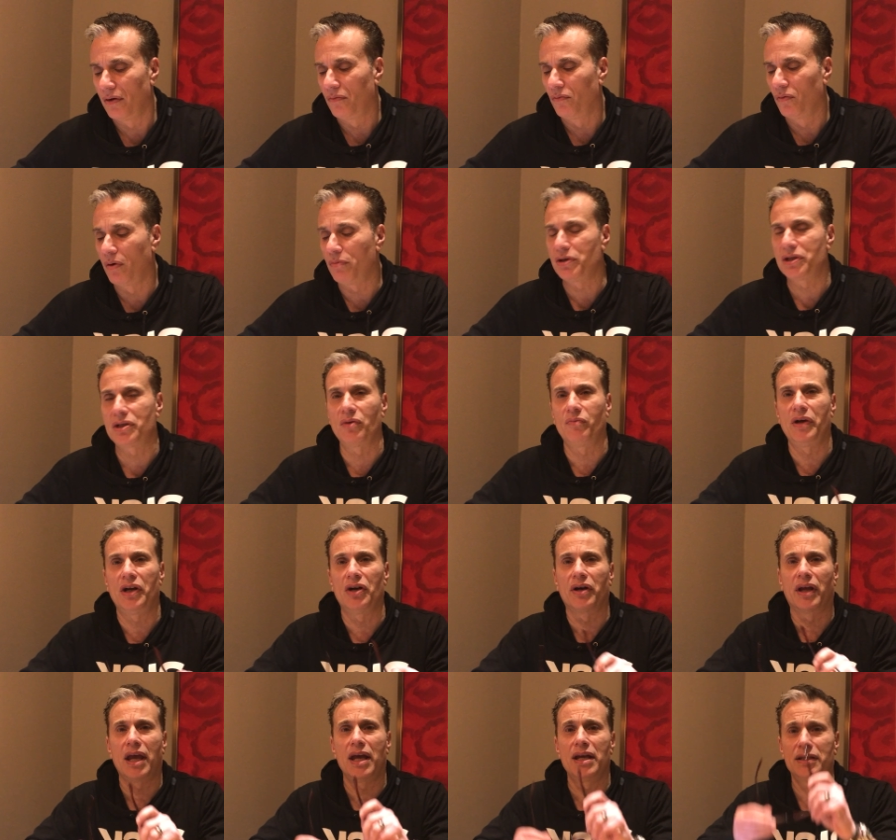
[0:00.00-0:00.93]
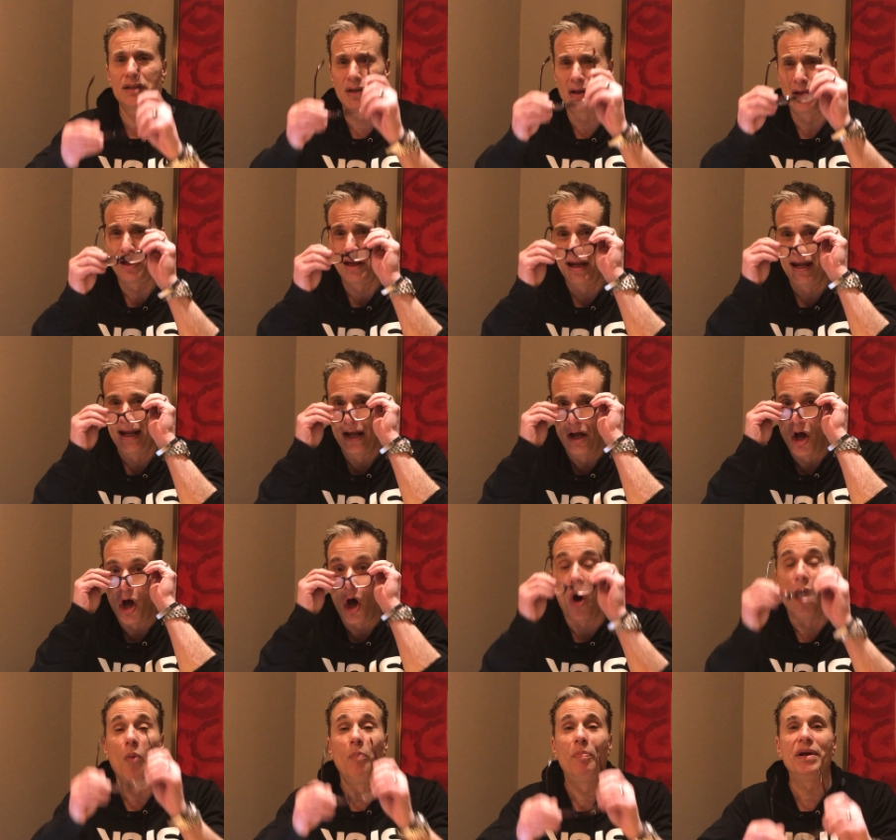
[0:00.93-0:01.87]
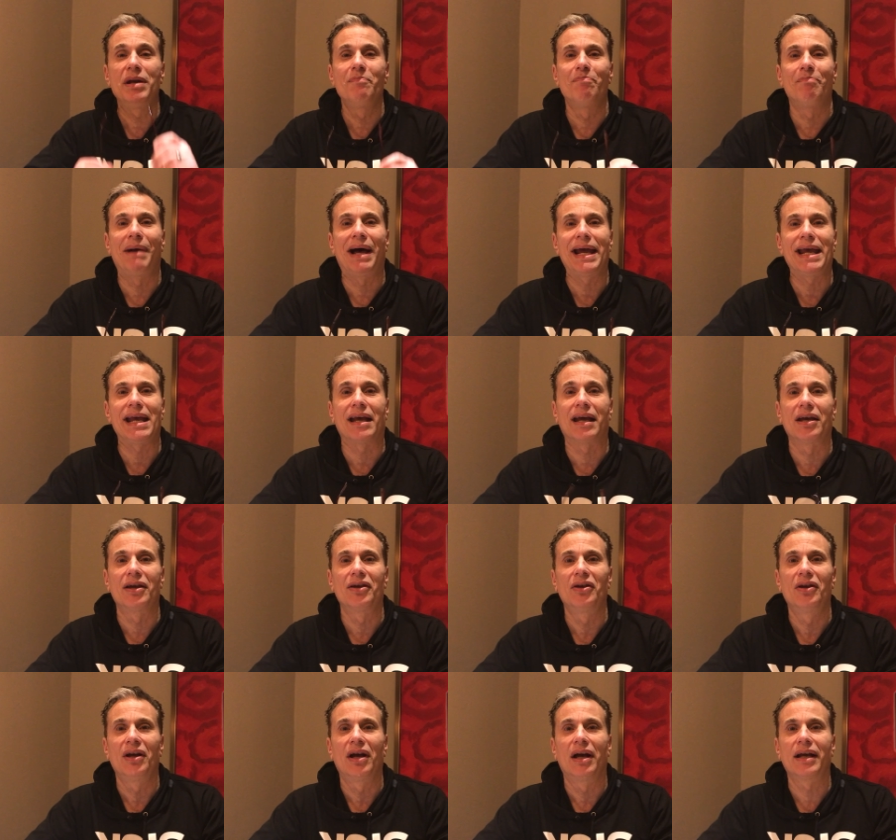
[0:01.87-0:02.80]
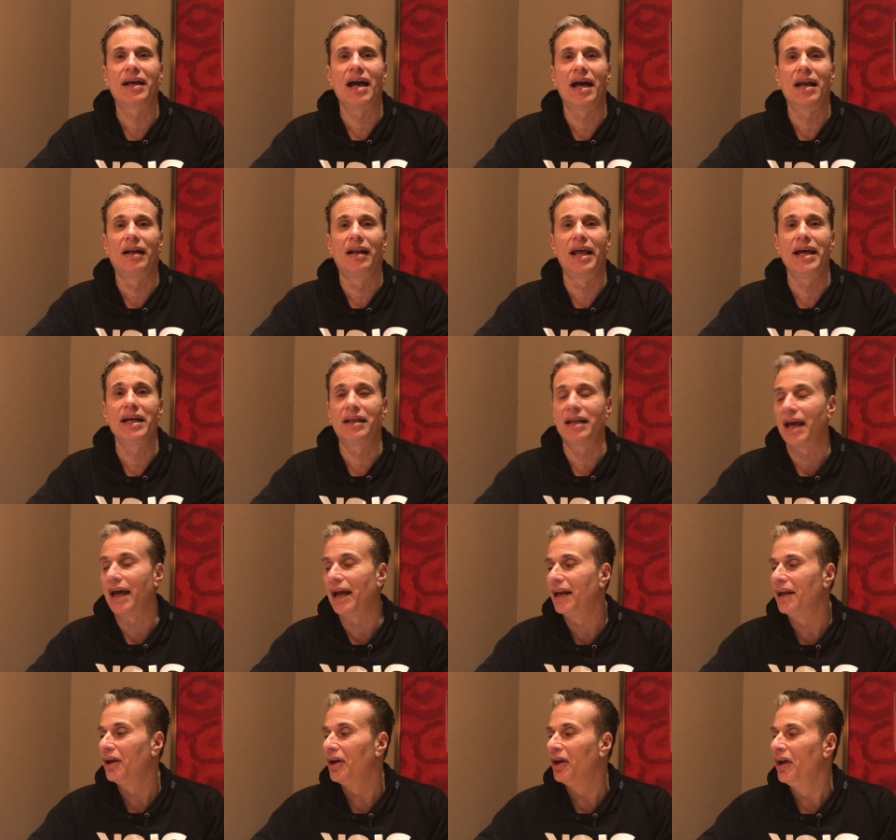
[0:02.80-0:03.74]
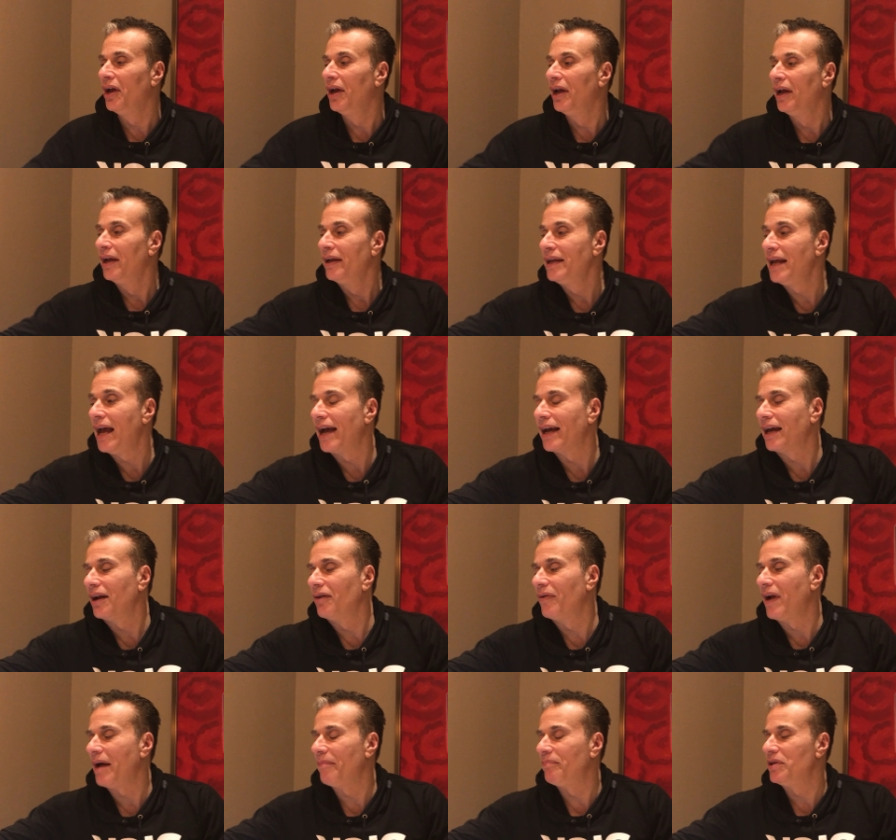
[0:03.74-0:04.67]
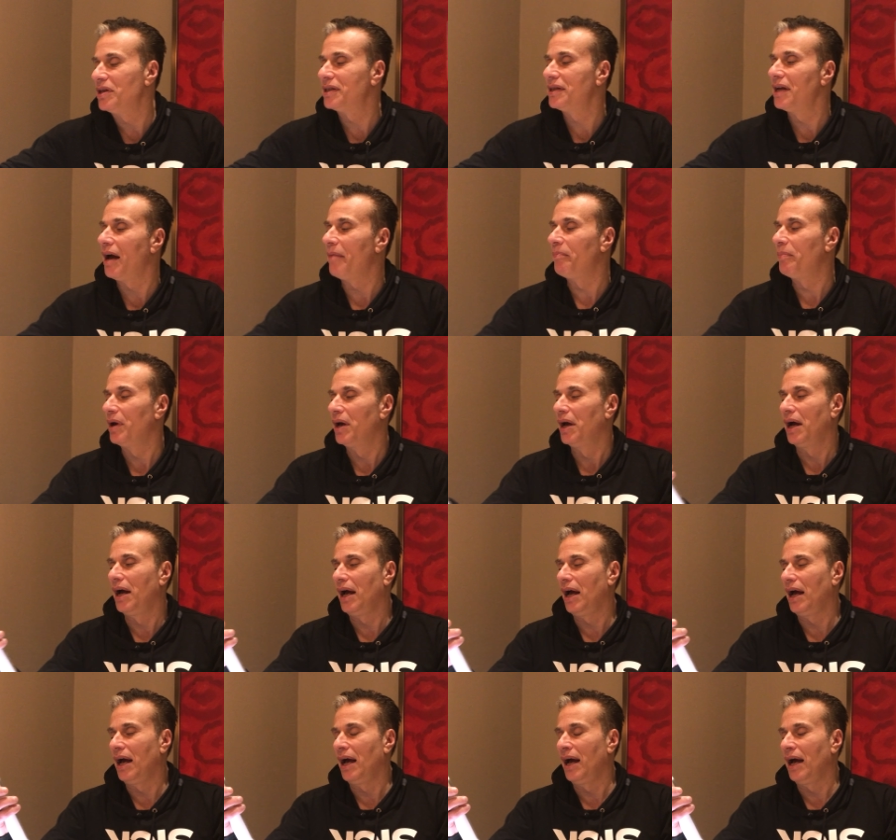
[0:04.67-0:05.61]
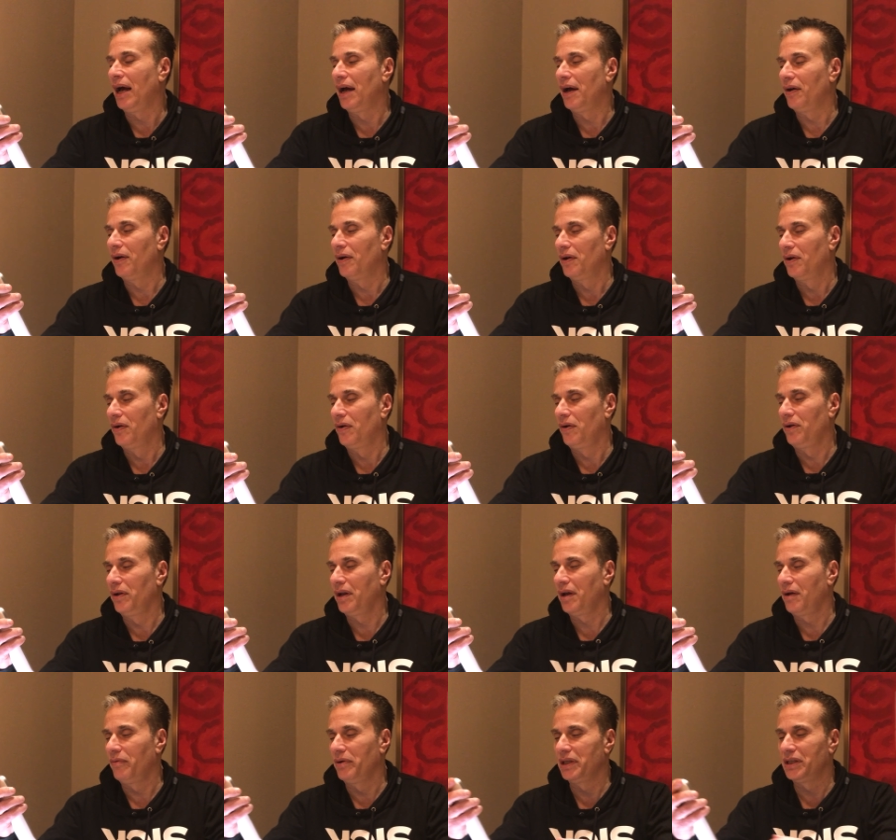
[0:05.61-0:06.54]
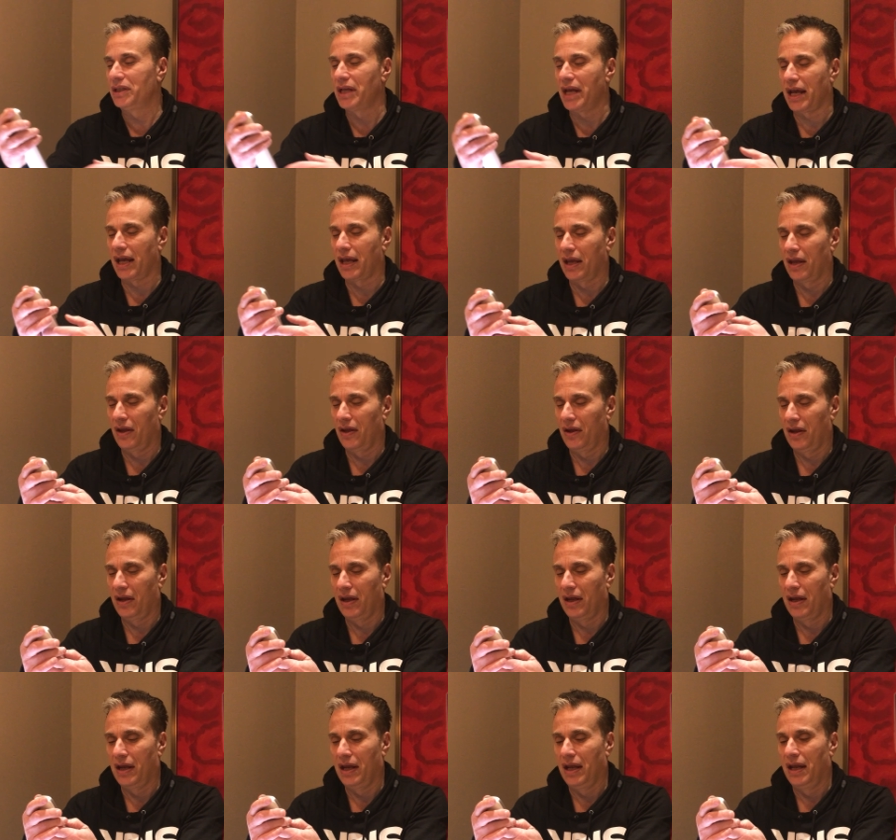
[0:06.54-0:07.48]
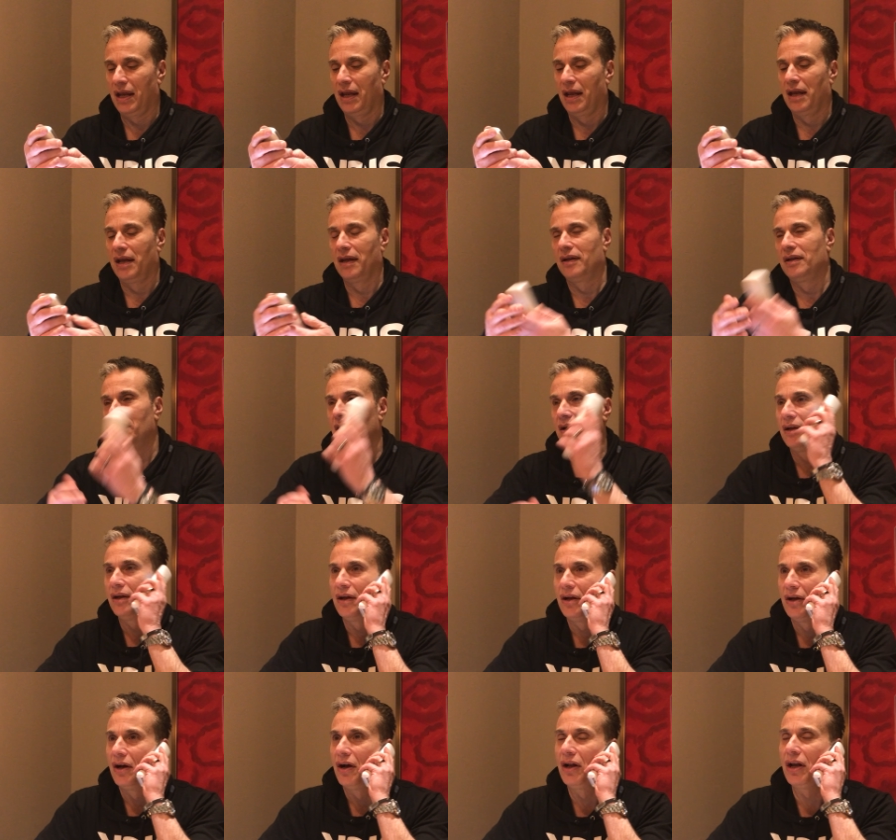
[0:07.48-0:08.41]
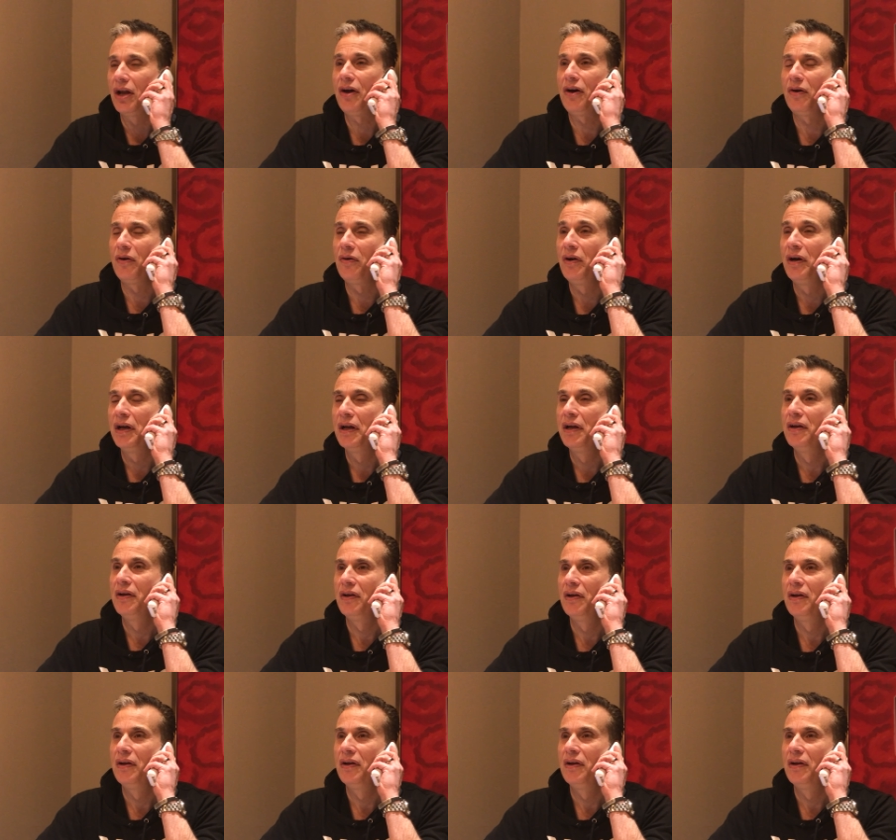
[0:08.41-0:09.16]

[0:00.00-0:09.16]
What was the winner, Case? Open mic. Yeah, I kind of like that. Up, yeah, I got to wrap this up. Uh, hold on one sec. Hello?